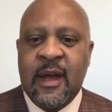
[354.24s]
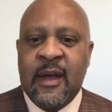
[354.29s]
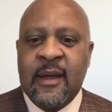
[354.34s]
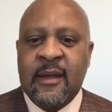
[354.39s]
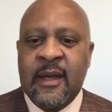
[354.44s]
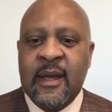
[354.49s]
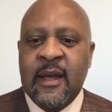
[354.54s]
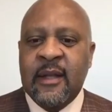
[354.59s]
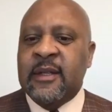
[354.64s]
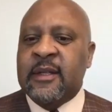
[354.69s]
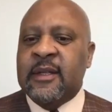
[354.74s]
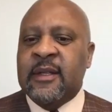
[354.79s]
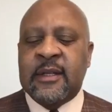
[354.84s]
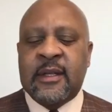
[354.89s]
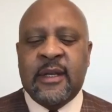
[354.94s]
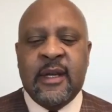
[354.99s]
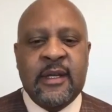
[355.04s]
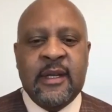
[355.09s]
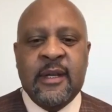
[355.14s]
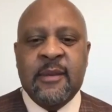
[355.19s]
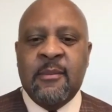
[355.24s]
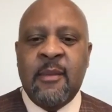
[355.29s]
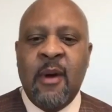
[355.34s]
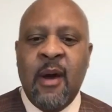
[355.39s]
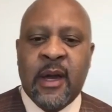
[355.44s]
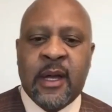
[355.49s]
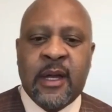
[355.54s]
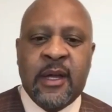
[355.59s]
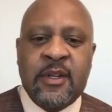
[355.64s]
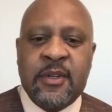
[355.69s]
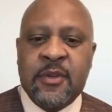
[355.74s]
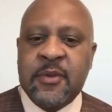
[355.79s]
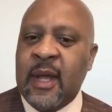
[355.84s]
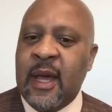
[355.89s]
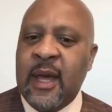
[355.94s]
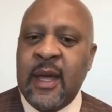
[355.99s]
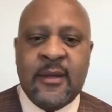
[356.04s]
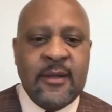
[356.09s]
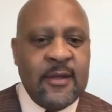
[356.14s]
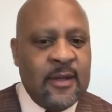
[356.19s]
right? Can the market
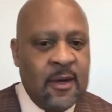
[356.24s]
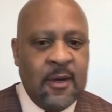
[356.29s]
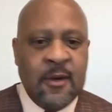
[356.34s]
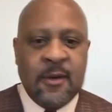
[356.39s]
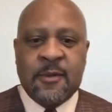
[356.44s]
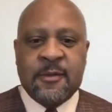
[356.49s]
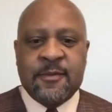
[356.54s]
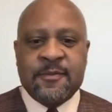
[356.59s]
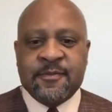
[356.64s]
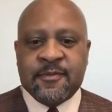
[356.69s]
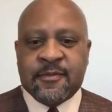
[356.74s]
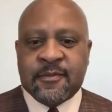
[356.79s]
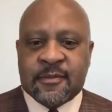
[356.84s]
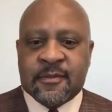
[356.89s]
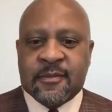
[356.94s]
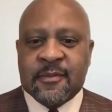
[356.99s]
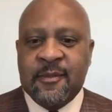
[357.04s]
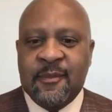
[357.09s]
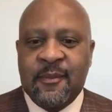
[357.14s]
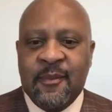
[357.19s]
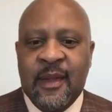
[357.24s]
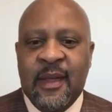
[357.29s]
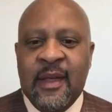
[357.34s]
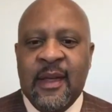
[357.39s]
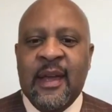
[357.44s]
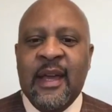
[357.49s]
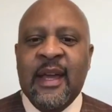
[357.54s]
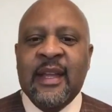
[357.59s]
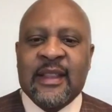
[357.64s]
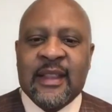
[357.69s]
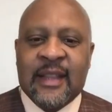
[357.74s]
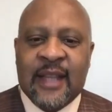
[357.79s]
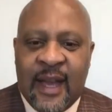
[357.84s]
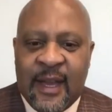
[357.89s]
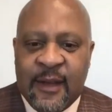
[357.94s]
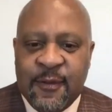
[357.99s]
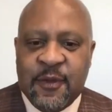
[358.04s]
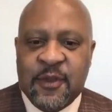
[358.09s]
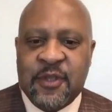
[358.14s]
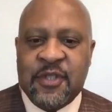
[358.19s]
do that? No.
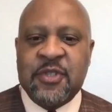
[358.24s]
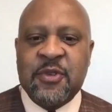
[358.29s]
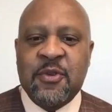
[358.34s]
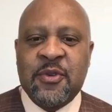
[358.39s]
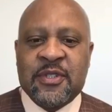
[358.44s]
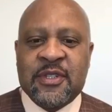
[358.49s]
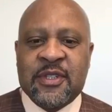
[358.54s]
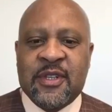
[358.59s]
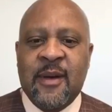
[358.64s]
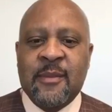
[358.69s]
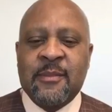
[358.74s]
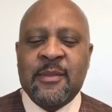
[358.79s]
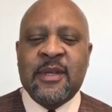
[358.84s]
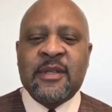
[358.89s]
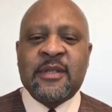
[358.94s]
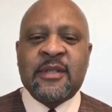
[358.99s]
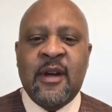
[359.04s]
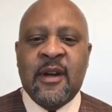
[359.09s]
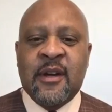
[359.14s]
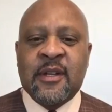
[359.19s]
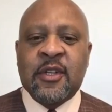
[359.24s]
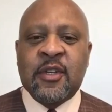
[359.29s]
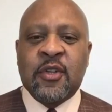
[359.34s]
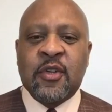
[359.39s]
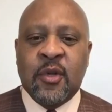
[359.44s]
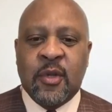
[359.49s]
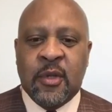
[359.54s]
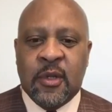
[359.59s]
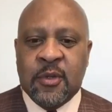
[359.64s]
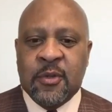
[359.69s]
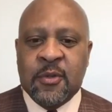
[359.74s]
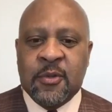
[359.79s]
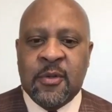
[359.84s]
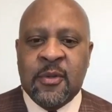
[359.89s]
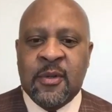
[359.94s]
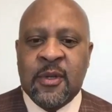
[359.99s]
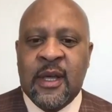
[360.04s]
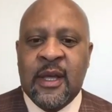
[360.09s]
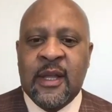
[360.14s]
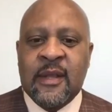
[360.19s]
Life insurance companies are the
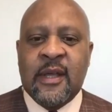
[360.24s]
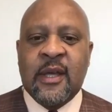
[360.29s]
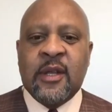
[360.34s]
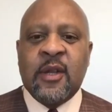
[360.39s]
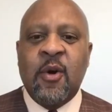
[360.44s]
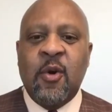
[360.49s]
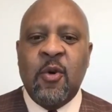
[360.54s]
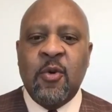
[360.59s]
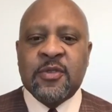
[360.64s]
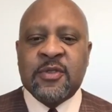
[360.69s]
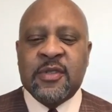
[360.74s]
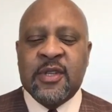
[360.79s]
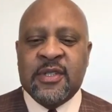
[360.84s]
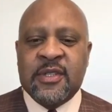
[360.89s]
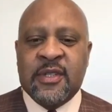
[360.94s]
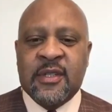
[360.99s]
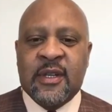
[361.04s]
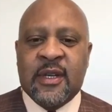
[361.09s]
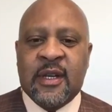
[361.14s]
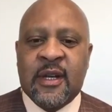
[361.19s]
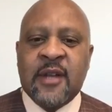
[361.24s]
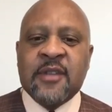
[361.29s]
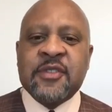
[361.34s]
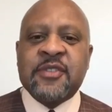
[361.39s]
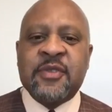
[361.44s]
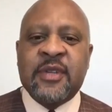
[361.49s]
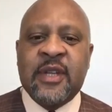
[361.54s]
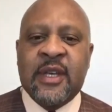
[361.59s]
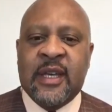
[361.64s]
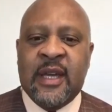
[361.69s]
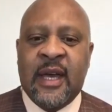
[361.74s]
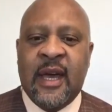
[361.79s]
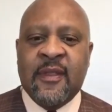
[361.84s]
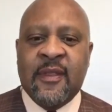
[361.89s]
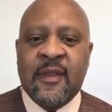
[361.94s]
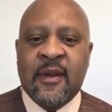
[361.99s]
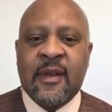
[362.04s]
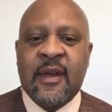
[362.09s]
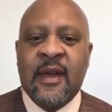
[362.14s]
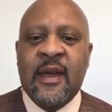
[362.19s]
glue that holds this country
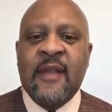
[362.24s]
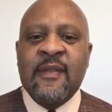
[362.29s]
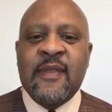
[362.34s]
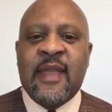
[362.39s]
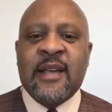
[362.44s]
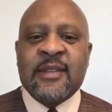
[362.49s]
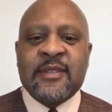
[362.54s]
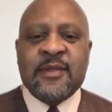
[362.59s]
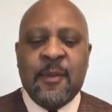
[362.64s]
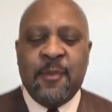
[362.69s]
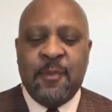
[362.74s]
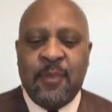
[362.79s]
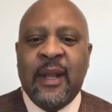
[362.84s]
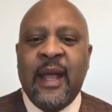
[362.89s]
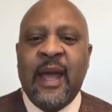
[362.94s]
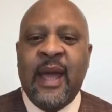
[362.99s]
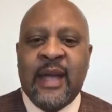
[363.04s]
together. That's a